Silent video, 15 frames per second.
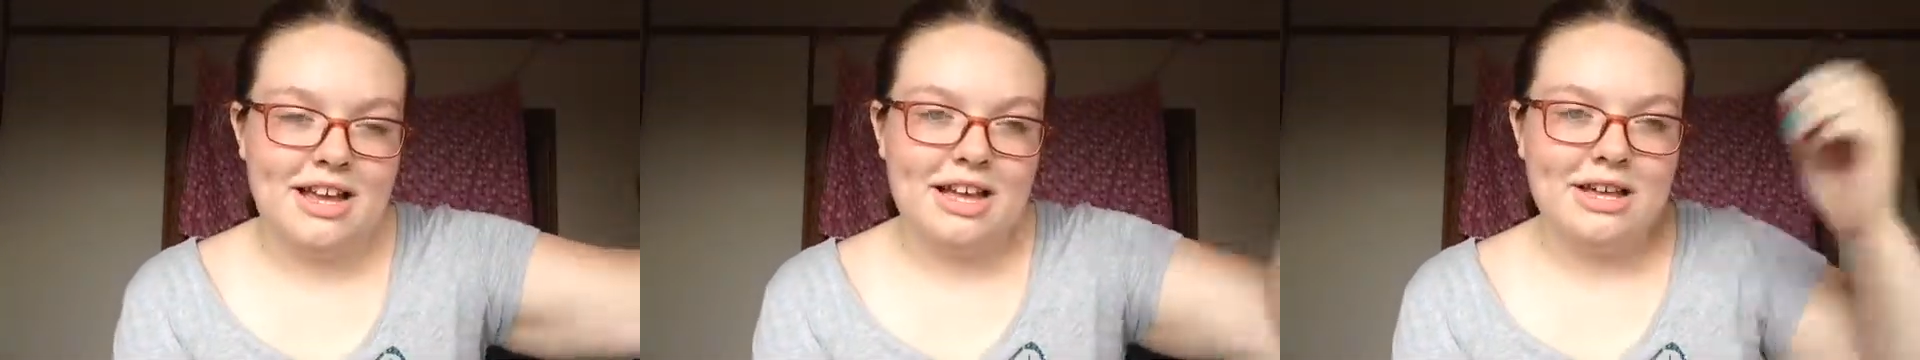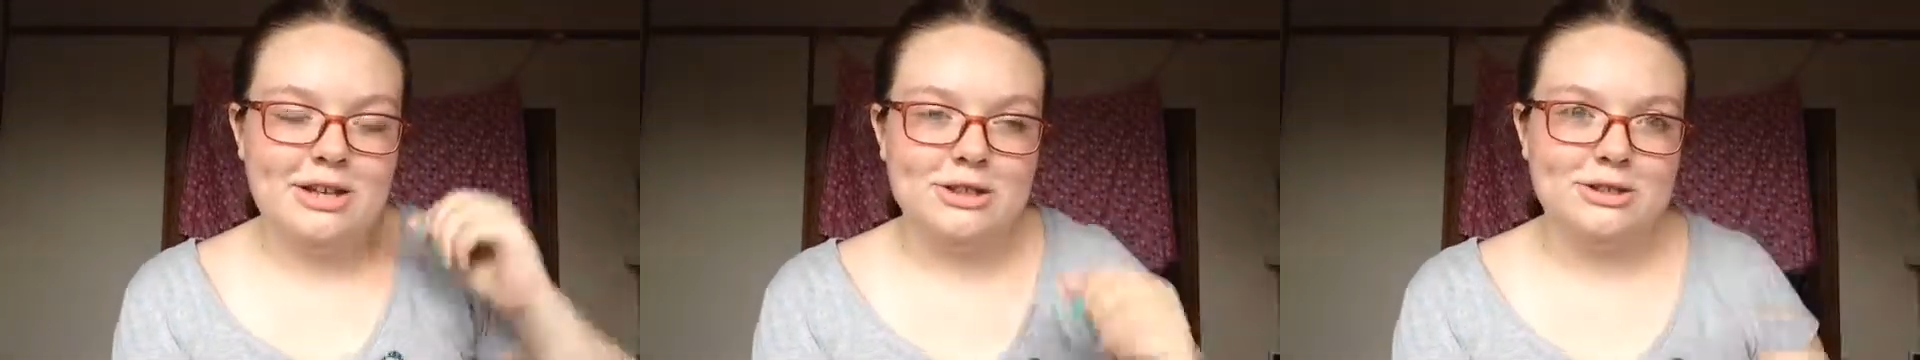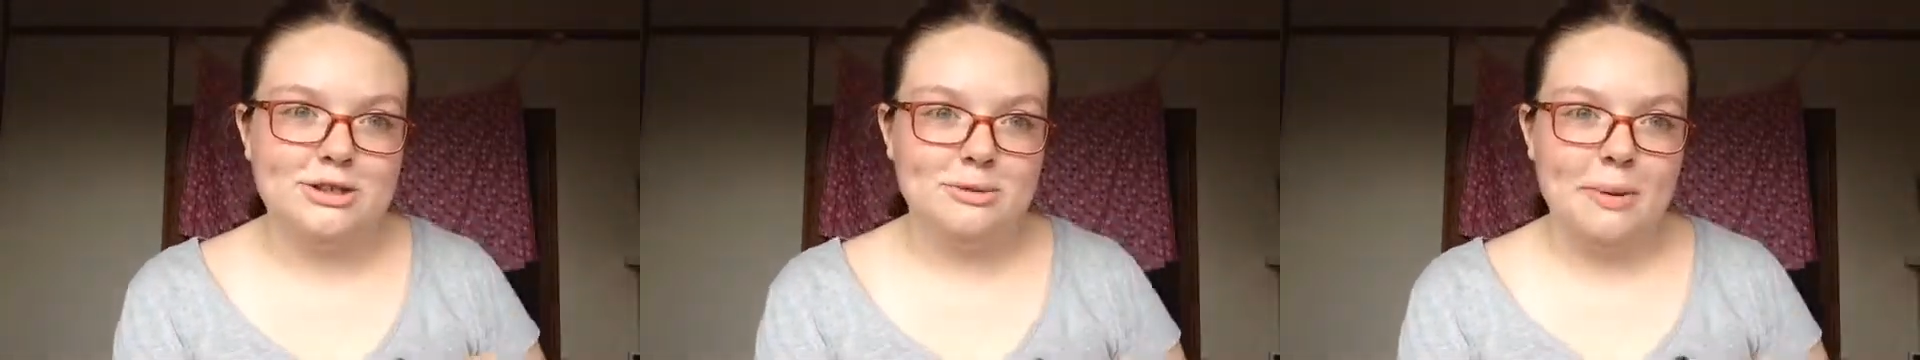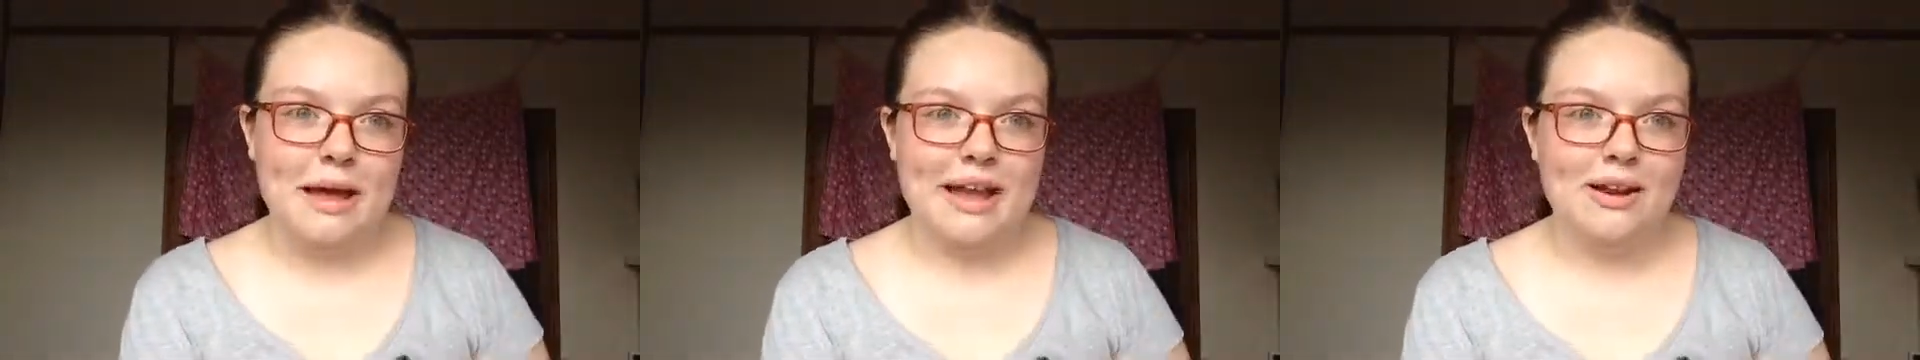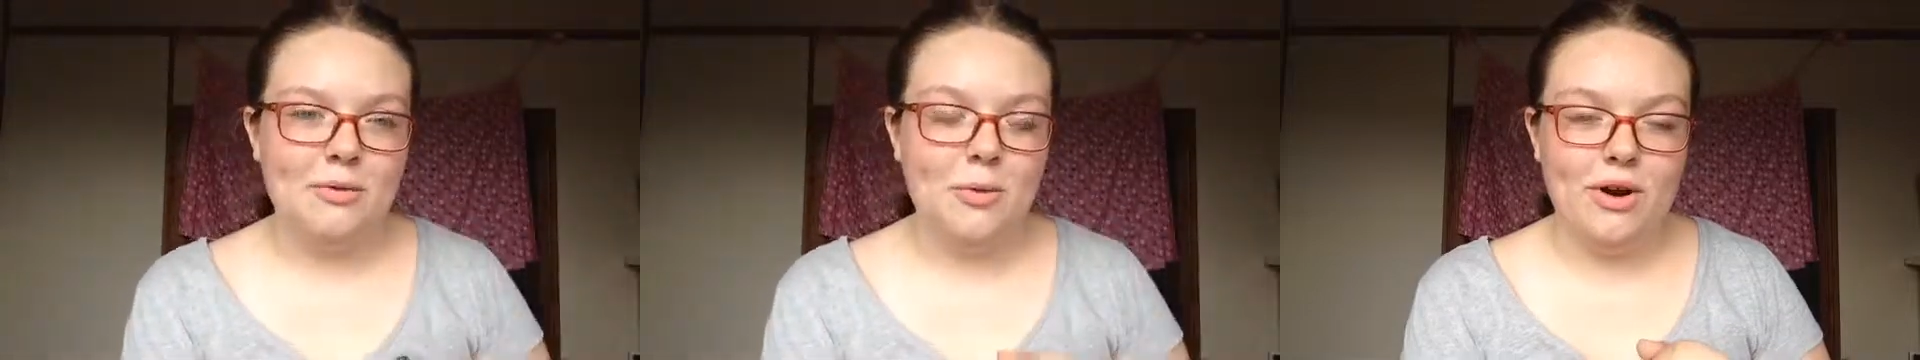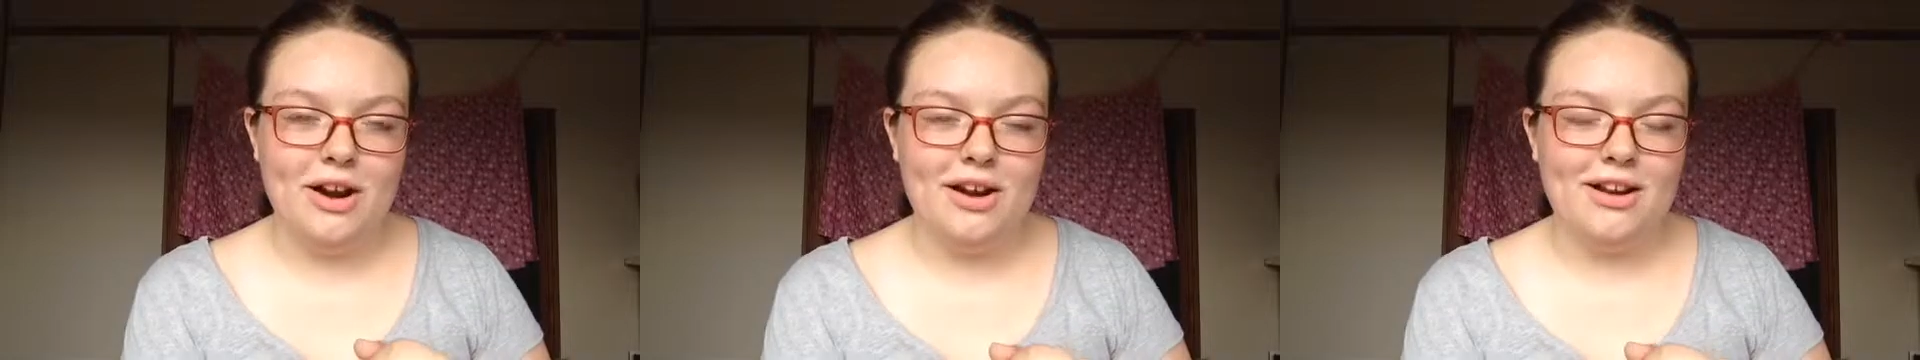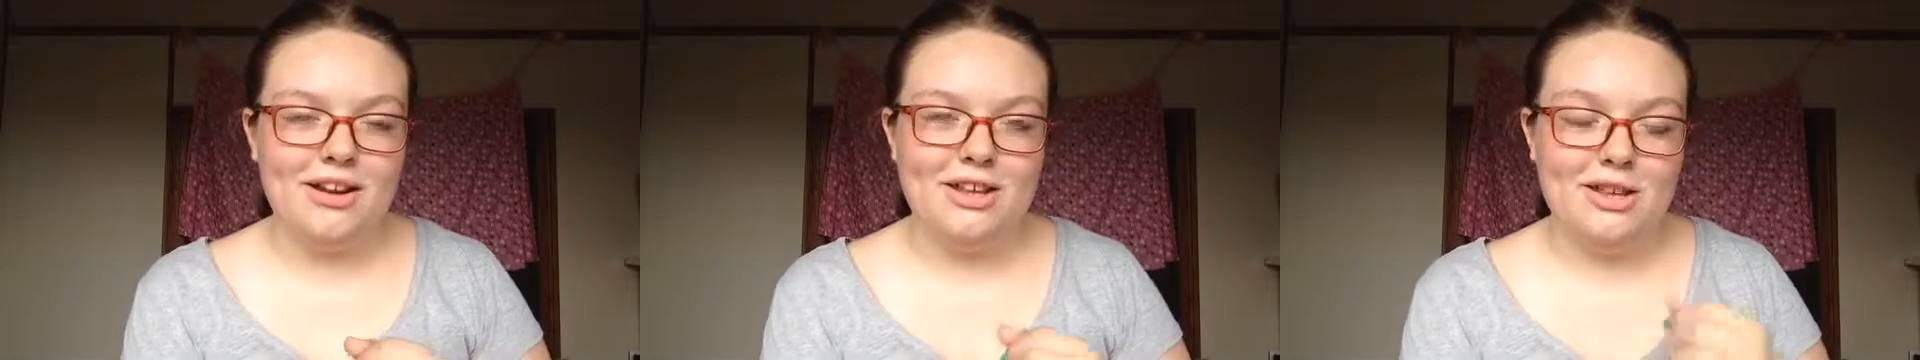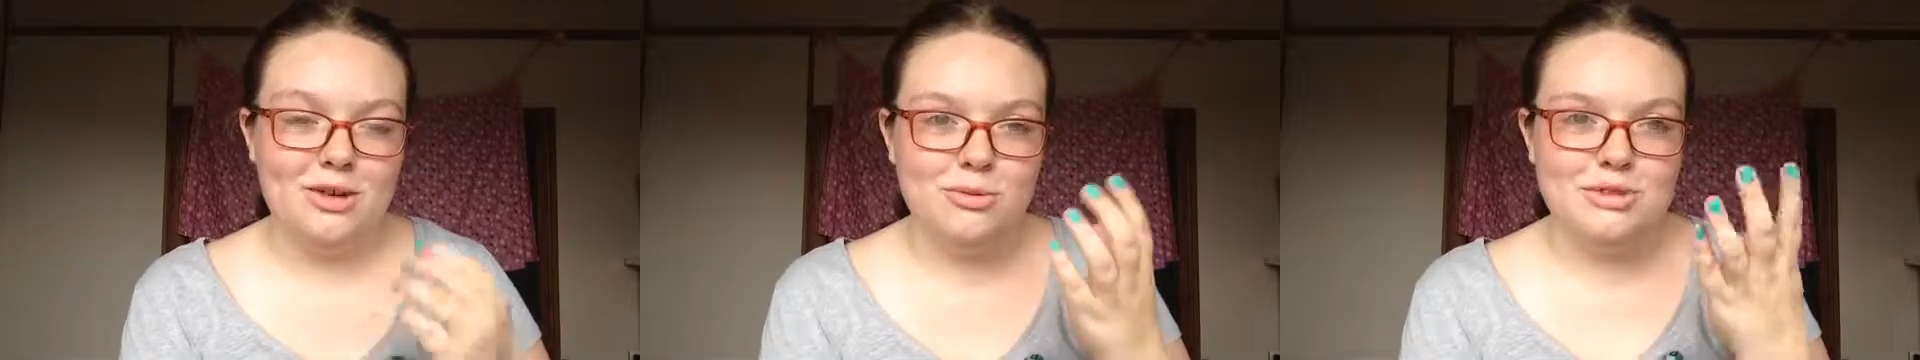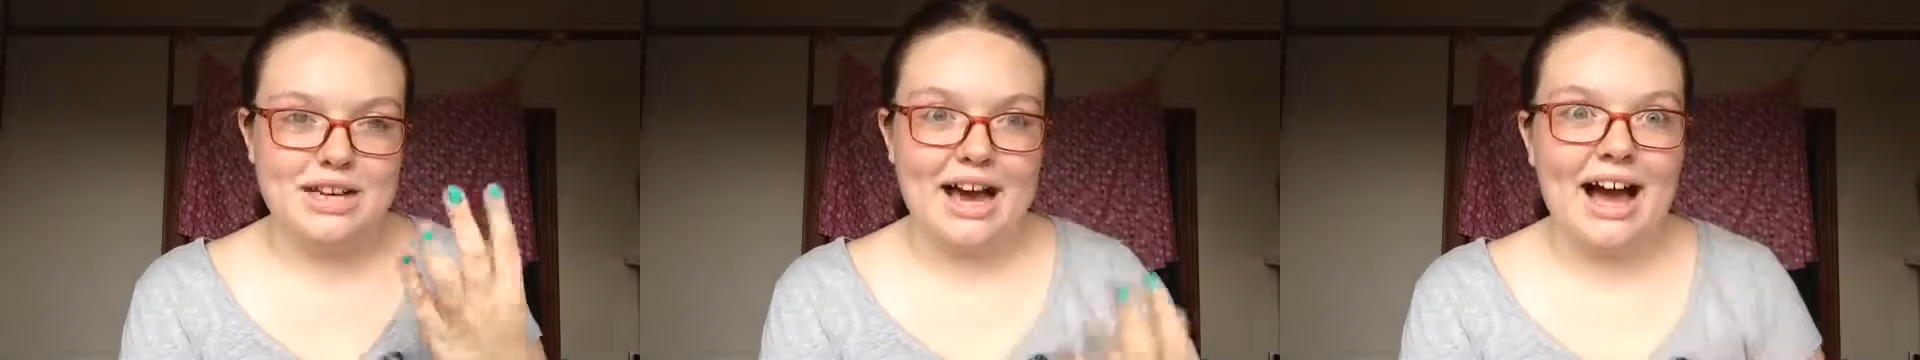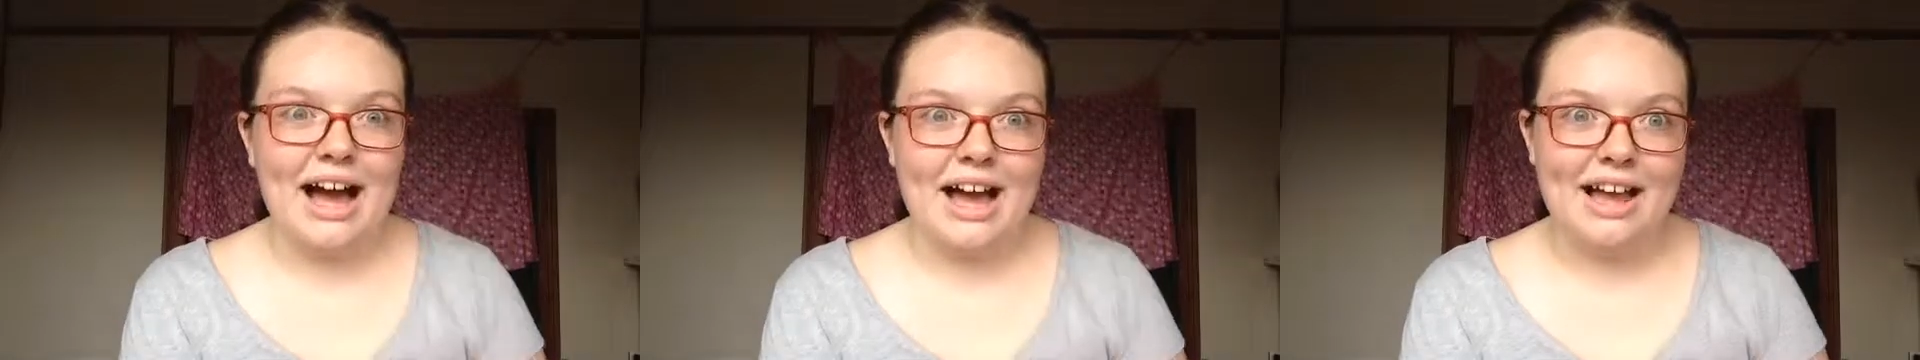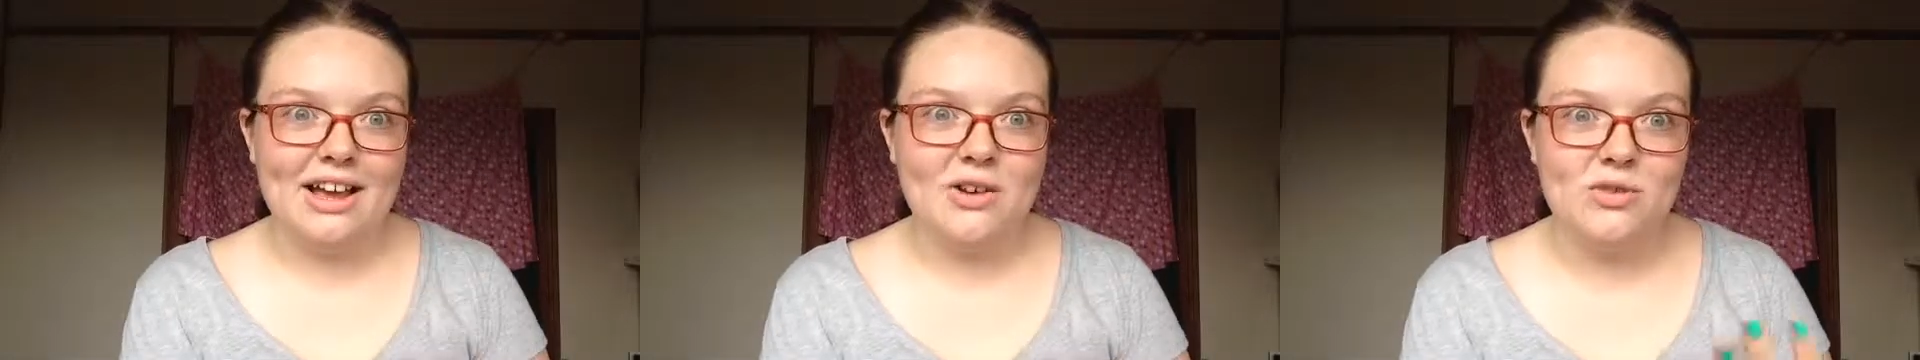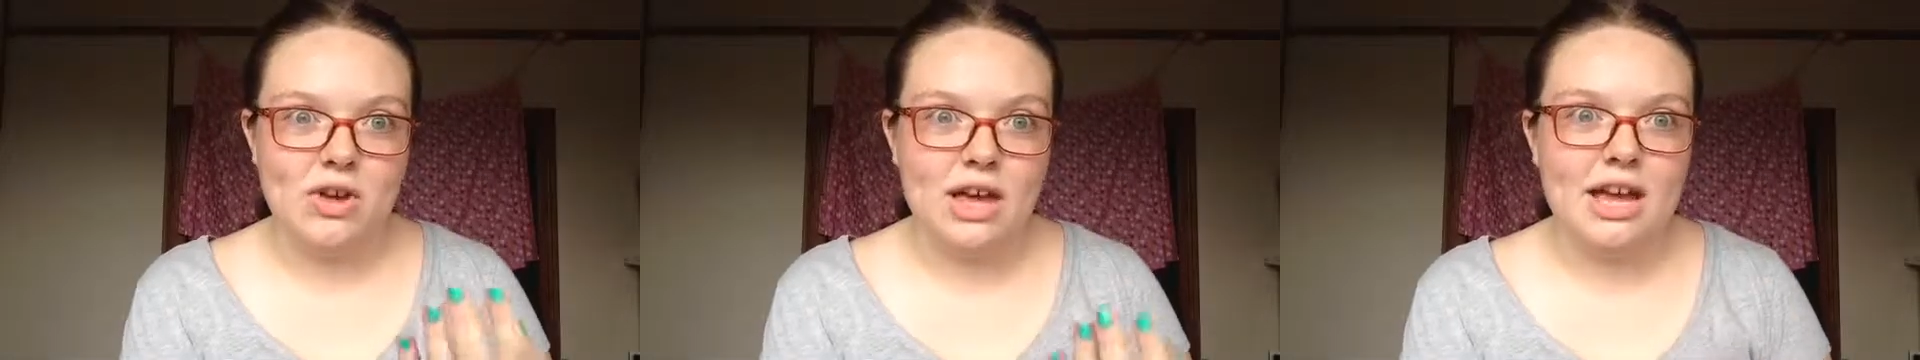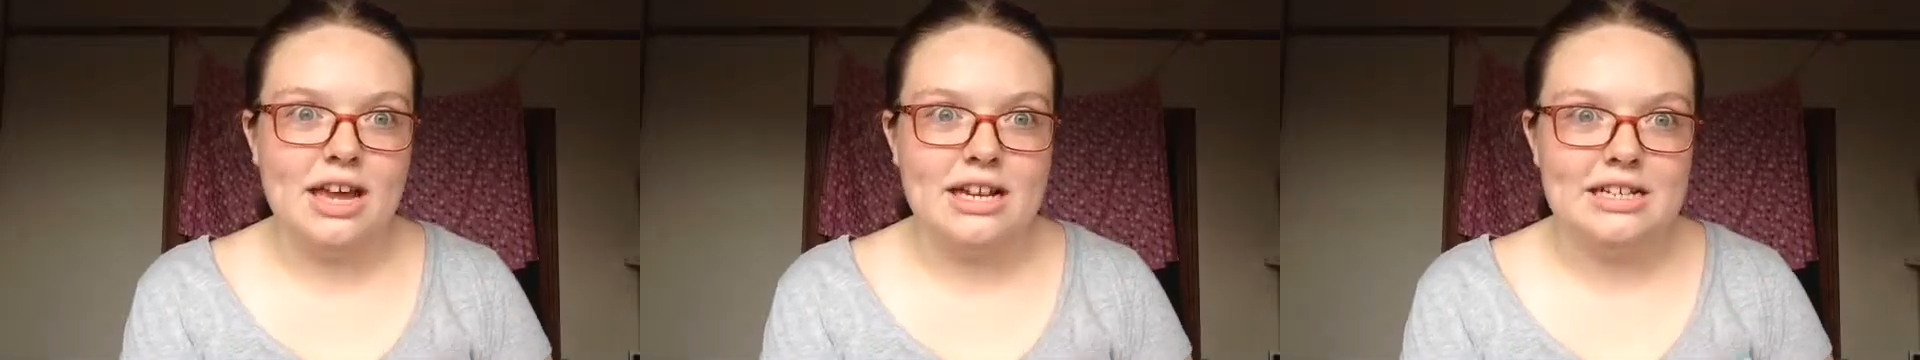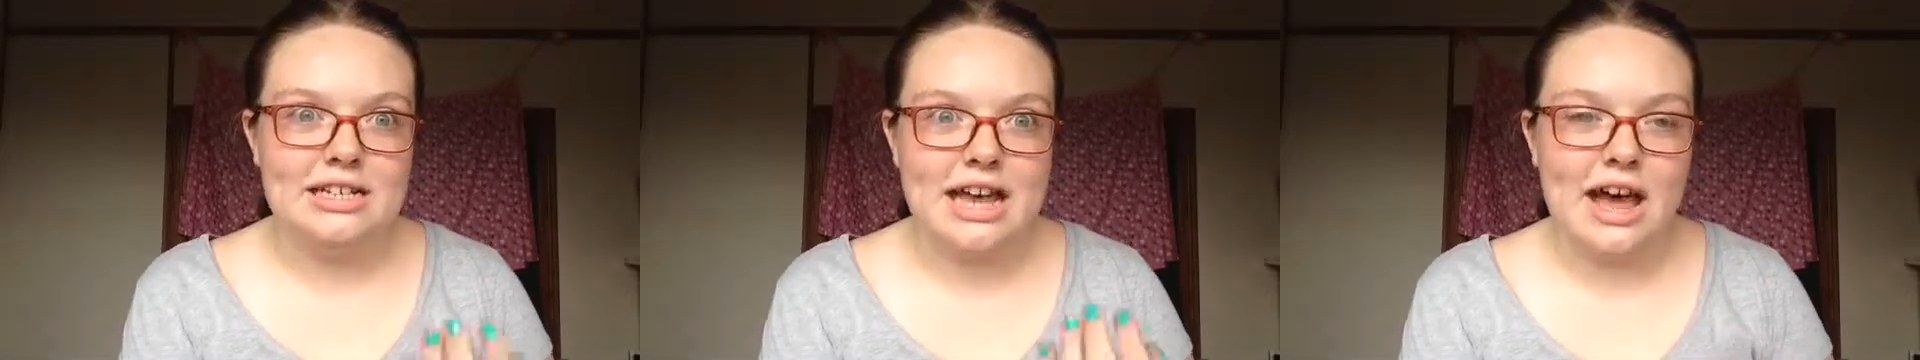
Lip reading: here in Japan where you die of heat